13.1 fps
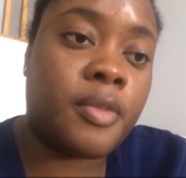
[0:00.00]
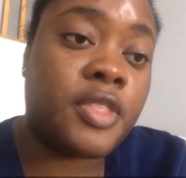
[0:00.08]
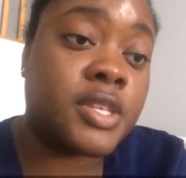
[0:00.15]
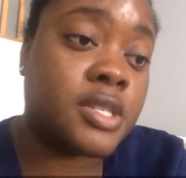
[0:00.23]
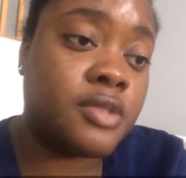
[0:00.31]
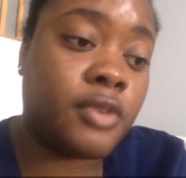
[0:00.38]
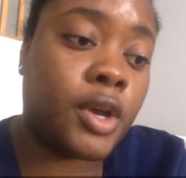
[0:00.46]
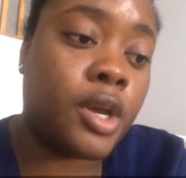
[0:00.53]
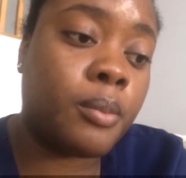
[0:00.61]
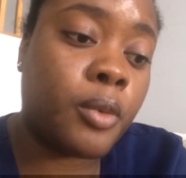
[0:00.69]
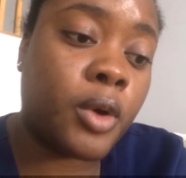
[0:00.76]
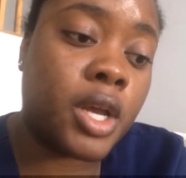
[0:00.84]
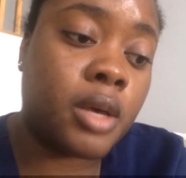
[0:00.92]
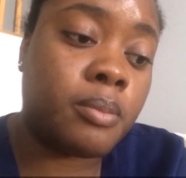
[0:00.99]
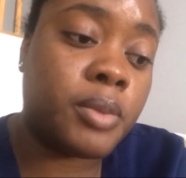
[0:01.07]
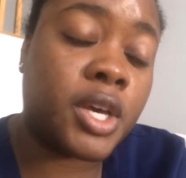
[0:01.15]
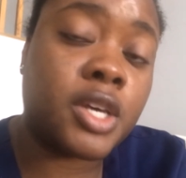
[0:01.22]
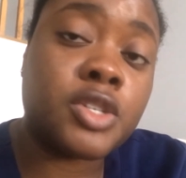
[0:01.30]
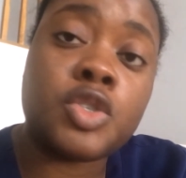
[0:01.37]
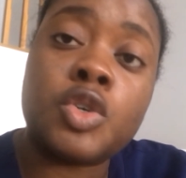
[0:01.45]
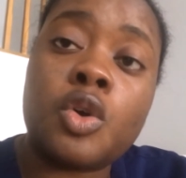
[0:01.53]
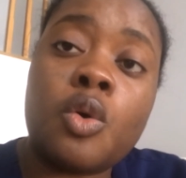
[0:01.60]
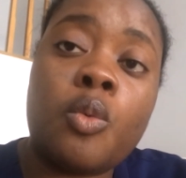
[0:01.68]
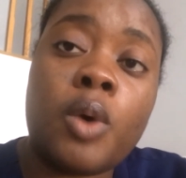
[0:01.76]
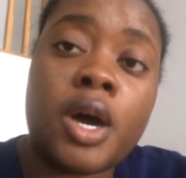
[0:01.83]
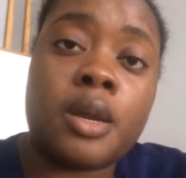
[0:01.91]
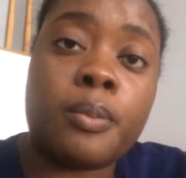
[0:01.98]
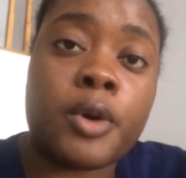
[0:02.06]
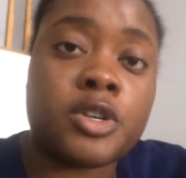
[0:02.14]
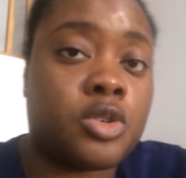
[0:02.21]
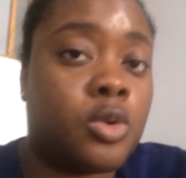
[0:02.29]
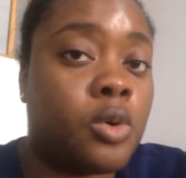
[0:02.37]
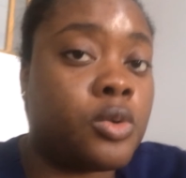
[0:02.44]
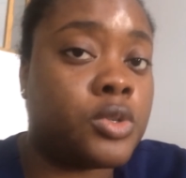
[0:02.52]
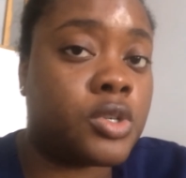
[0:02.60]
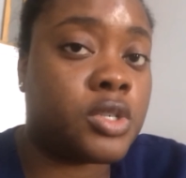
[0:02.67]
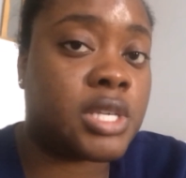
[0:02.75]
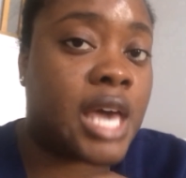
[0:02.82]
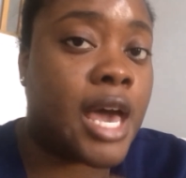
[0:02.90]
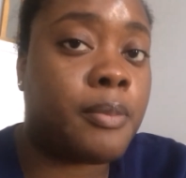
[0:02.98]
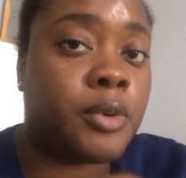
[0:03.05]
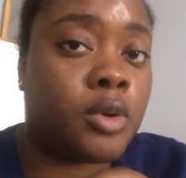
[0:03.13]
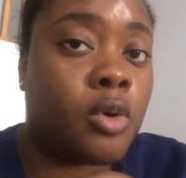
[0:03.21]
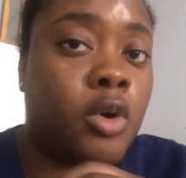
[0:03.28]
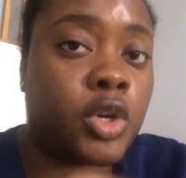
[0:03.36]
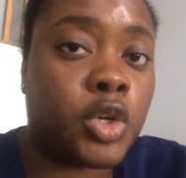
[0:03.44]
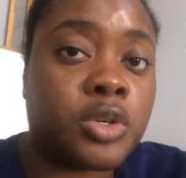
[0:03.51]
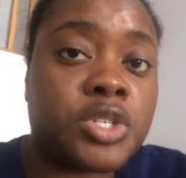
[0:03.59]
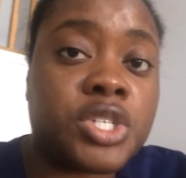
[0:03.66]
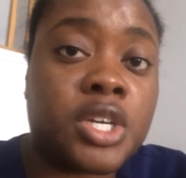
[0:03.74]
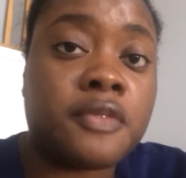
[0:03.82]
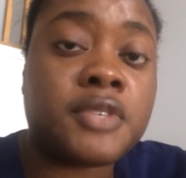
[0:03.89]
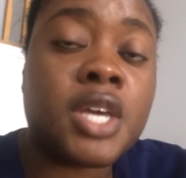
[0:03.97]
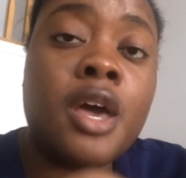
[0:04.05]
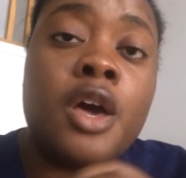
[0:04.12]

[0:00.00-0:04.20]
This is very important because you don't want a pressure ulcer to happen on your shift.